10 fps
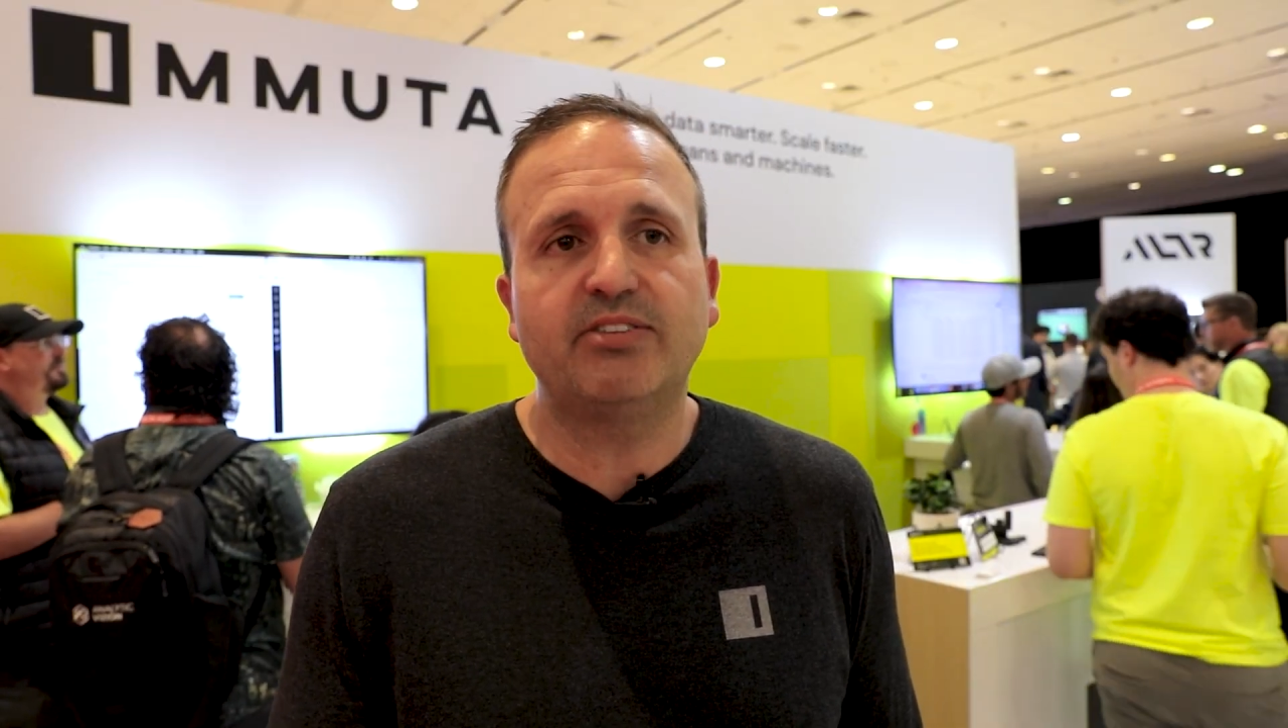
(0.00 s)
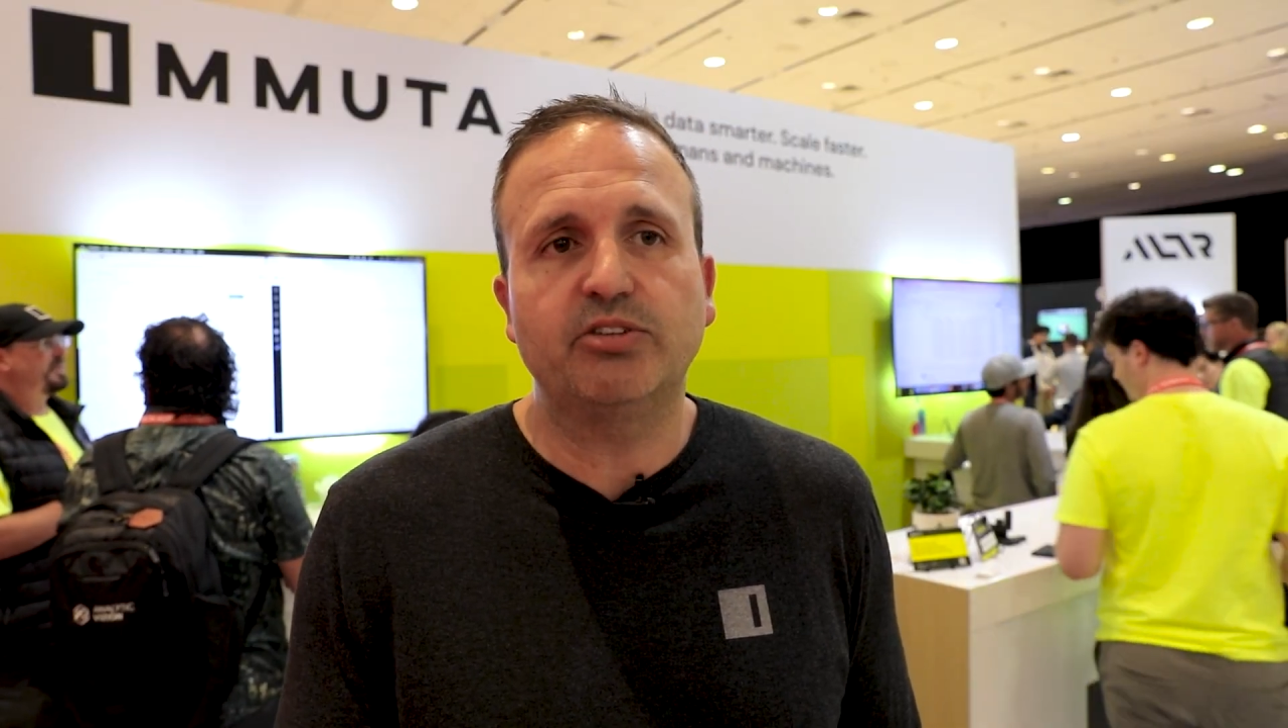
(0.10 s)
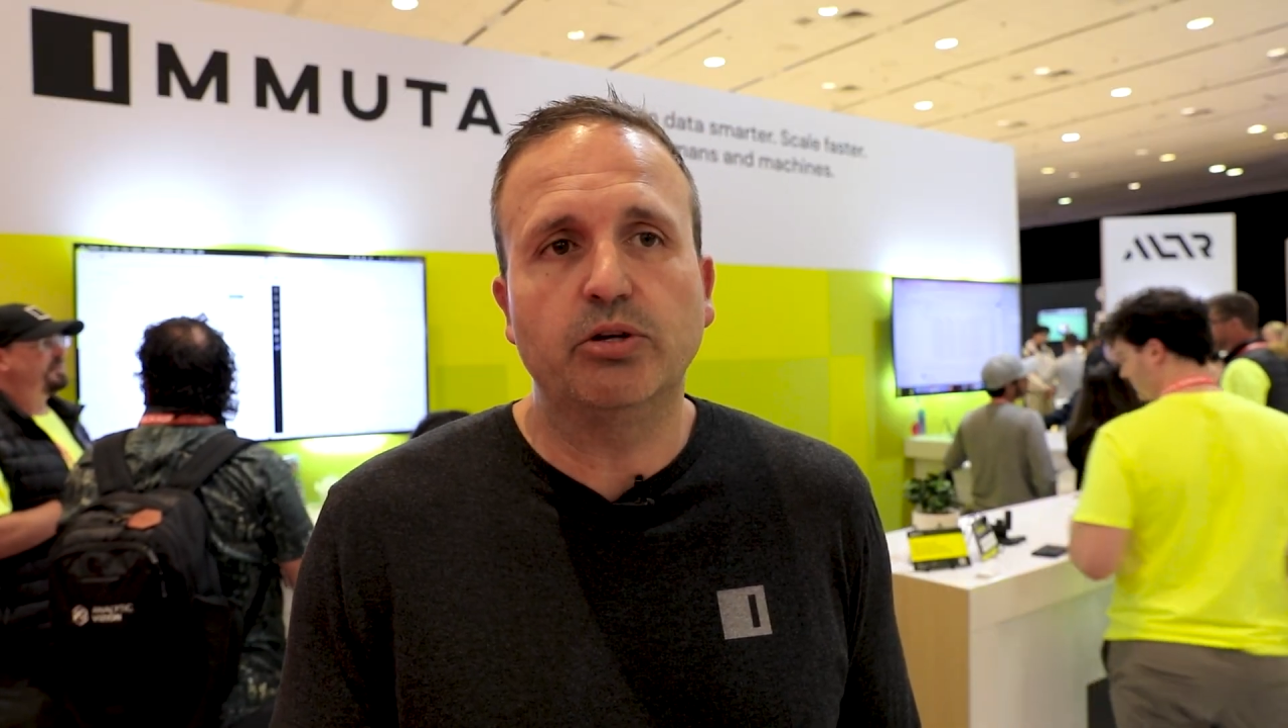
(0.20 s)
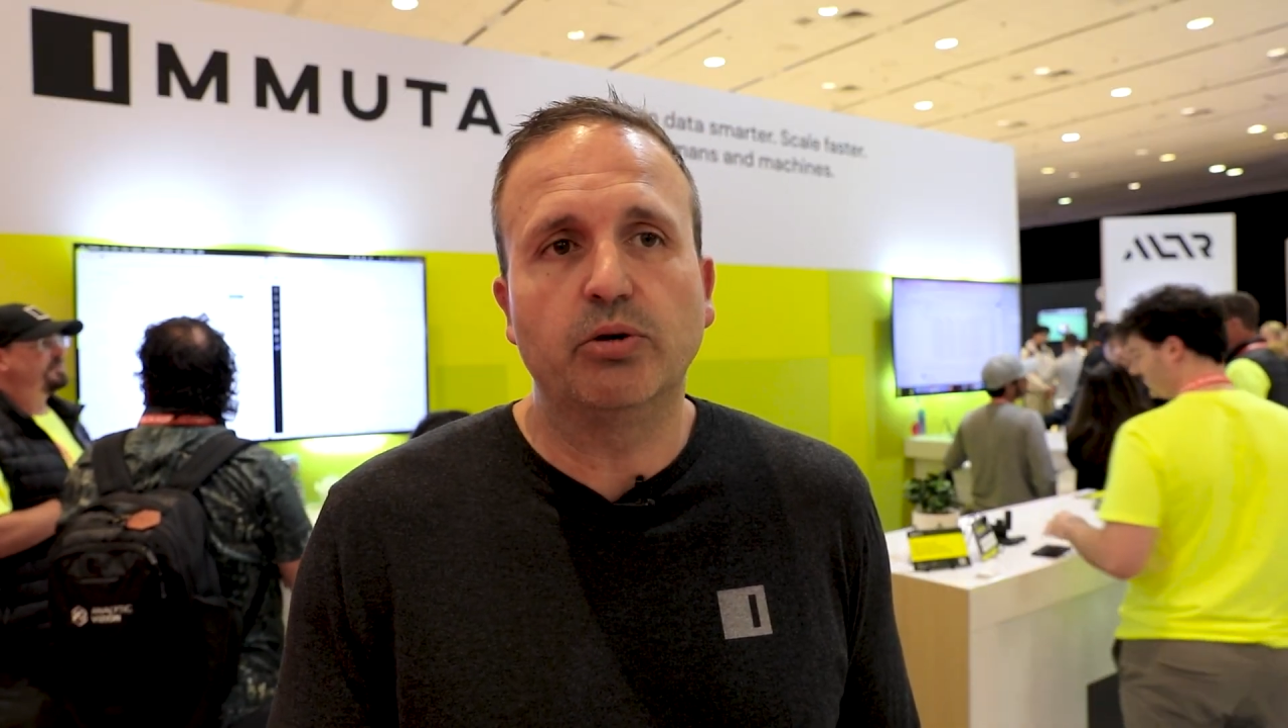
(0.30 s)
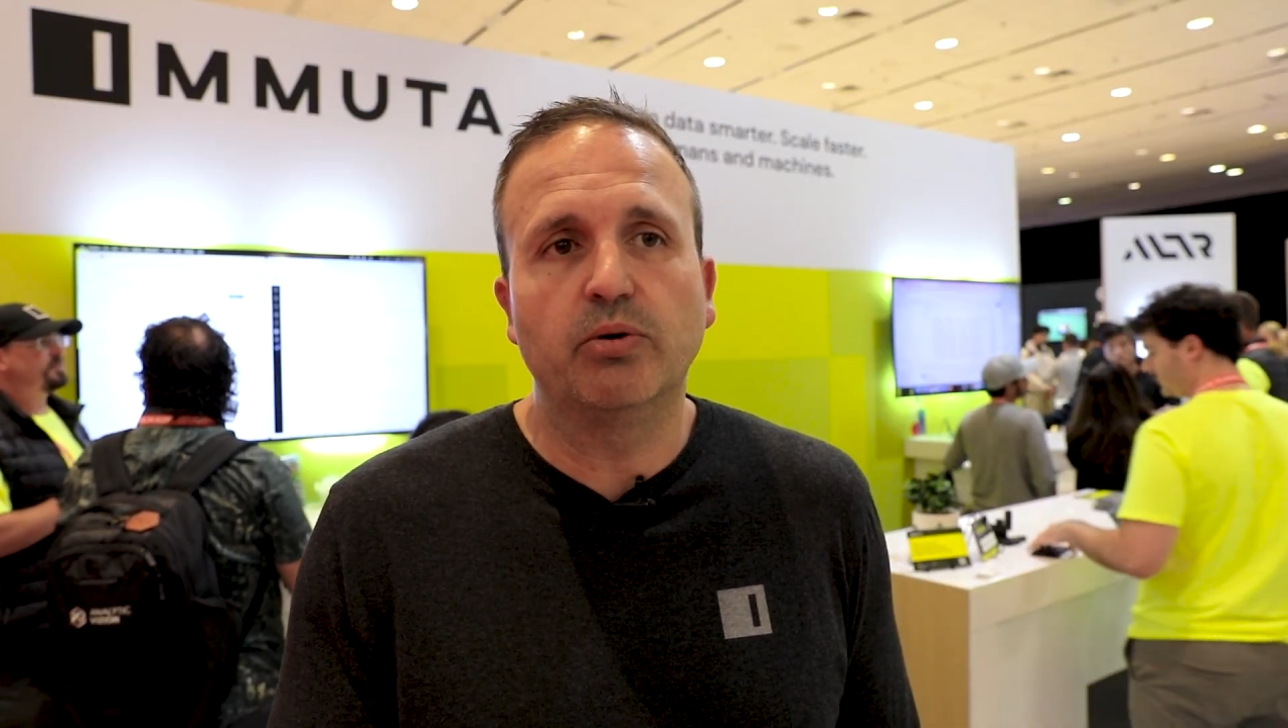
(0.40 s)

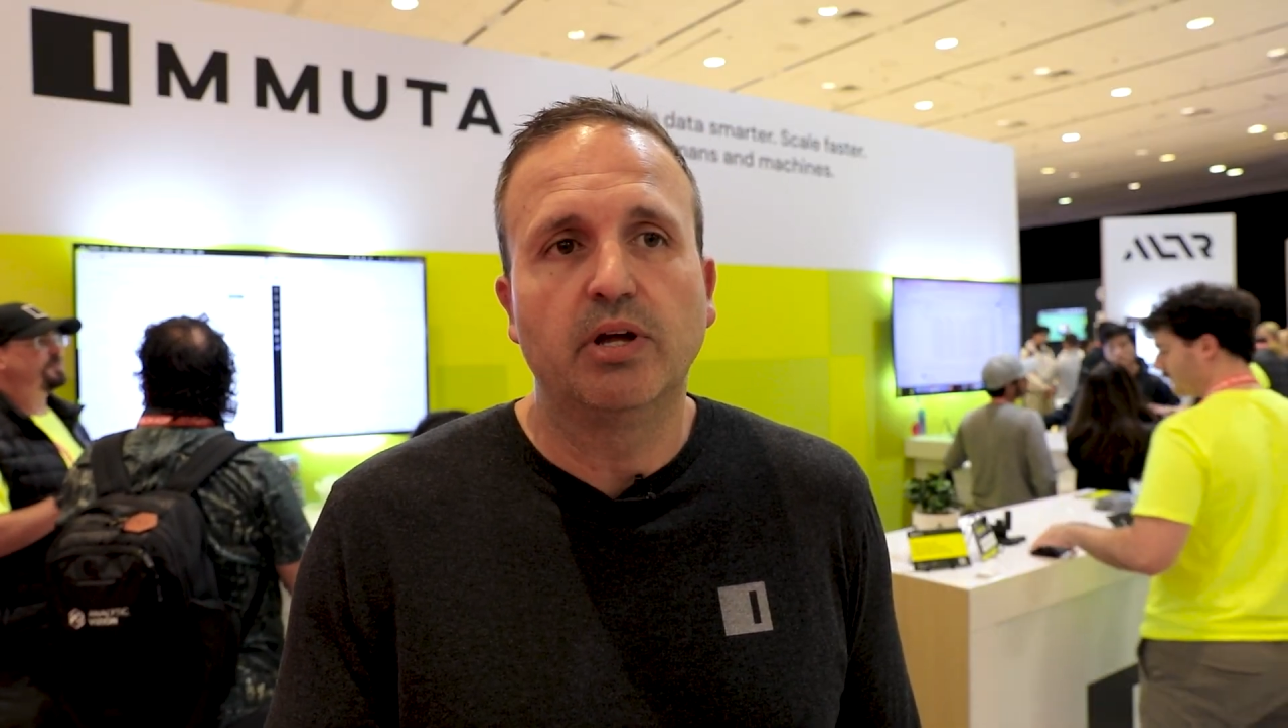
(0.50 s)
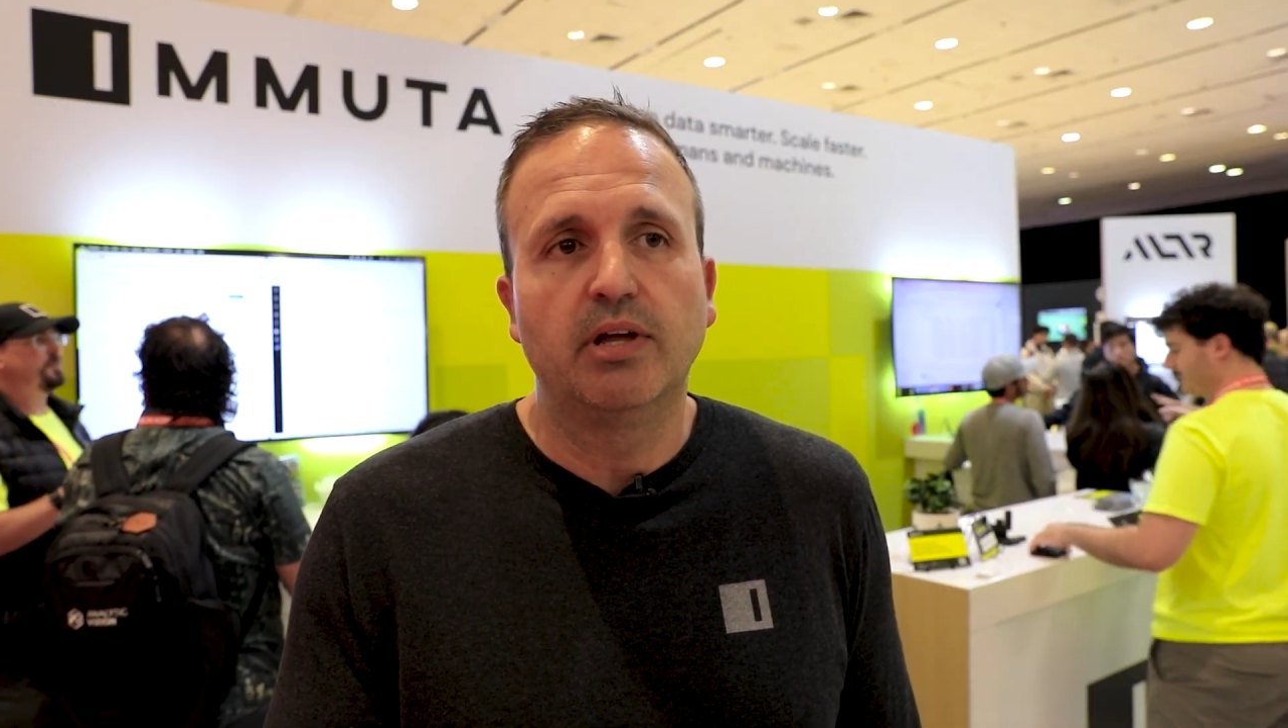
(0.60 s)
to